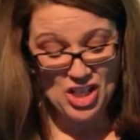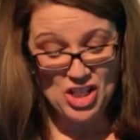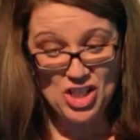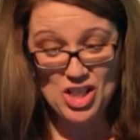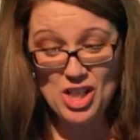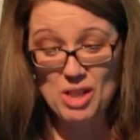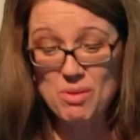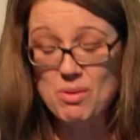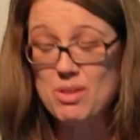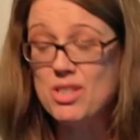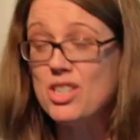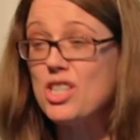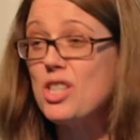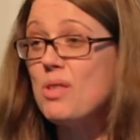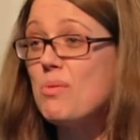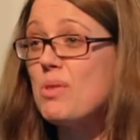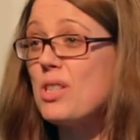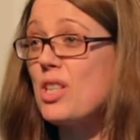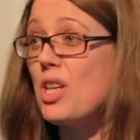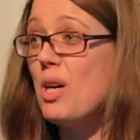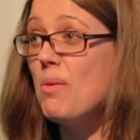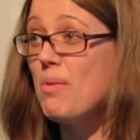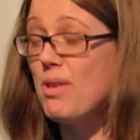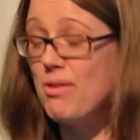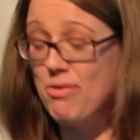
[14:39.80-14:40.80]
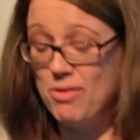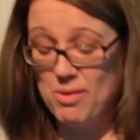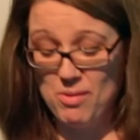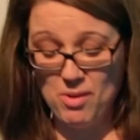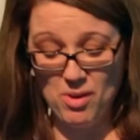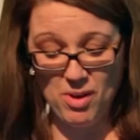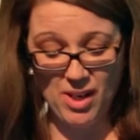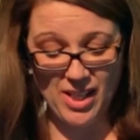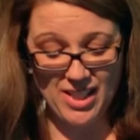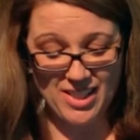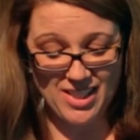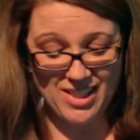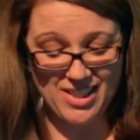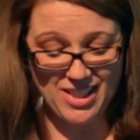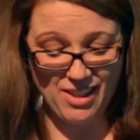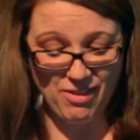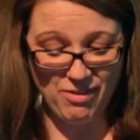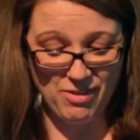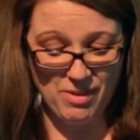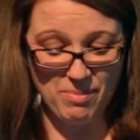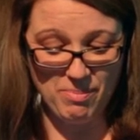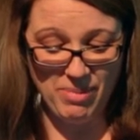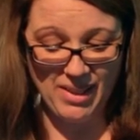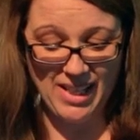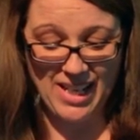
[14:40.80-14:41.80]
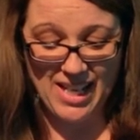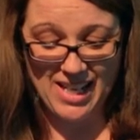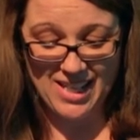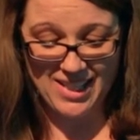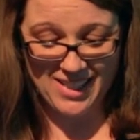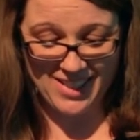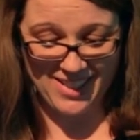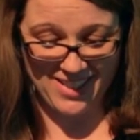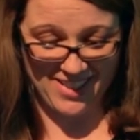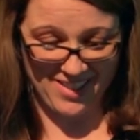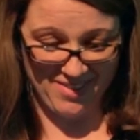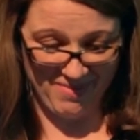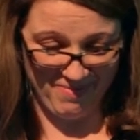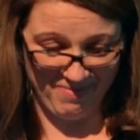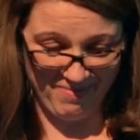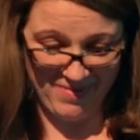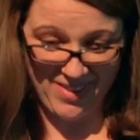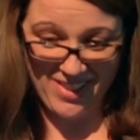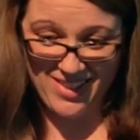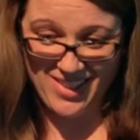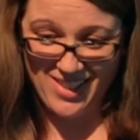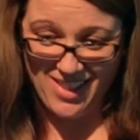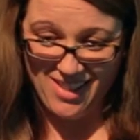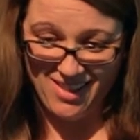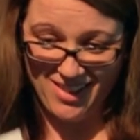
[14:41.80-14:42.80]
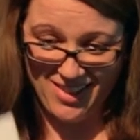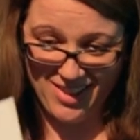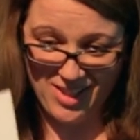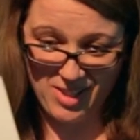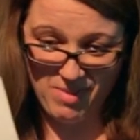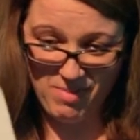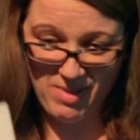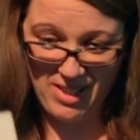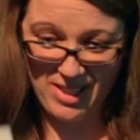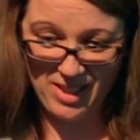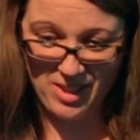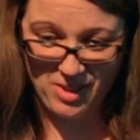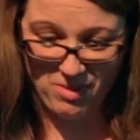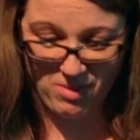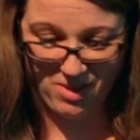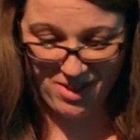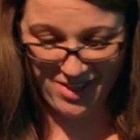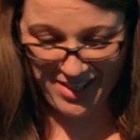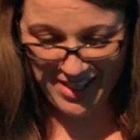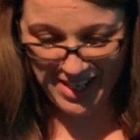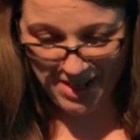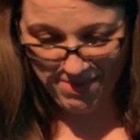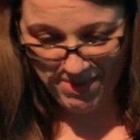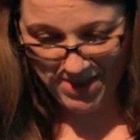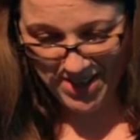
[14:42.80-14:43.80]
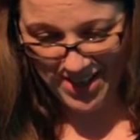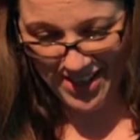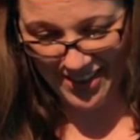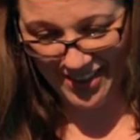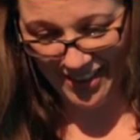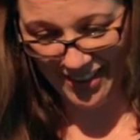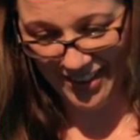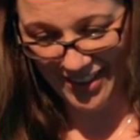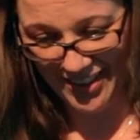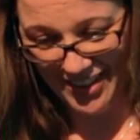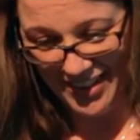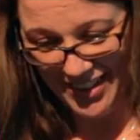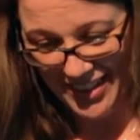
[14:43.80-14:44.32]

she was coming from quite a different place. I'd say her siblings weren't happy either.